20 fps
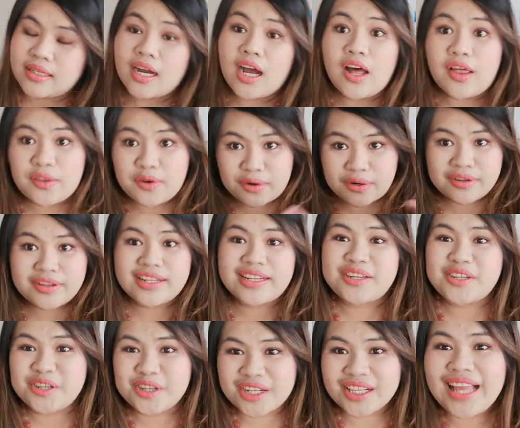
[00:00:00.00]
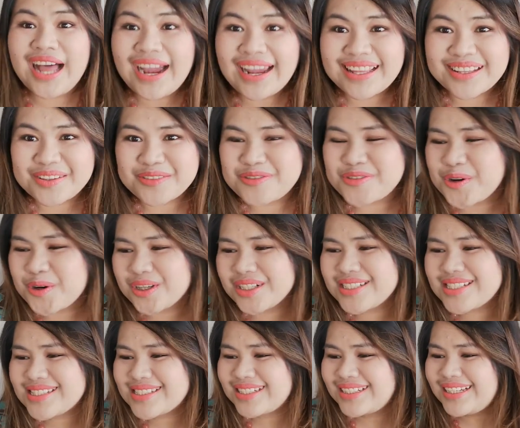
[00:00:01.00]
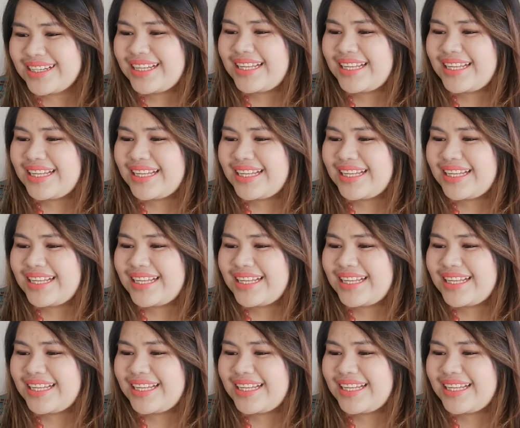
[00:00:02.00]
other than your client, of course.